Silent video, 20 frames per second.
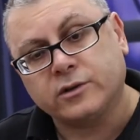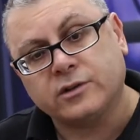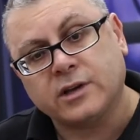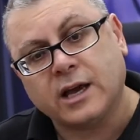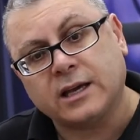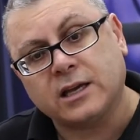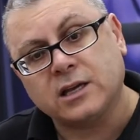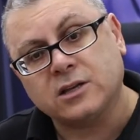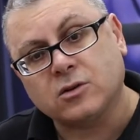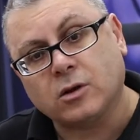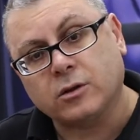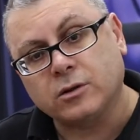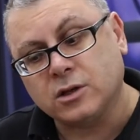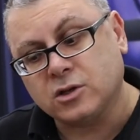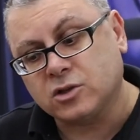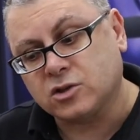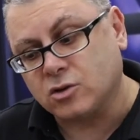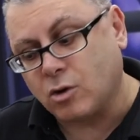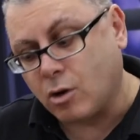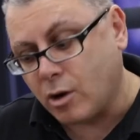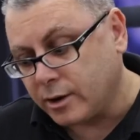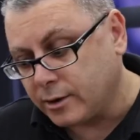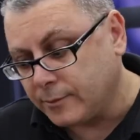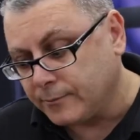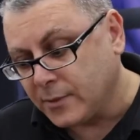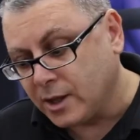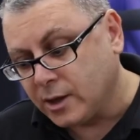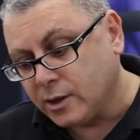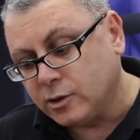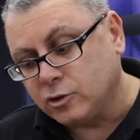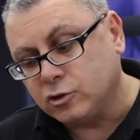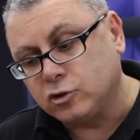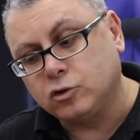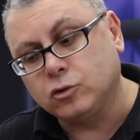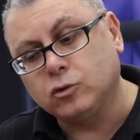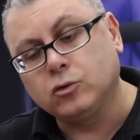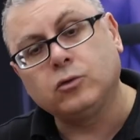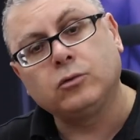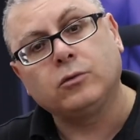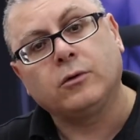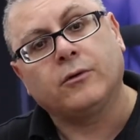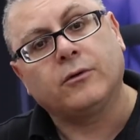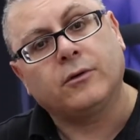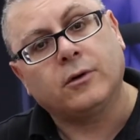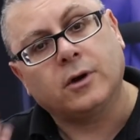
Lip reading: tank is on this side. To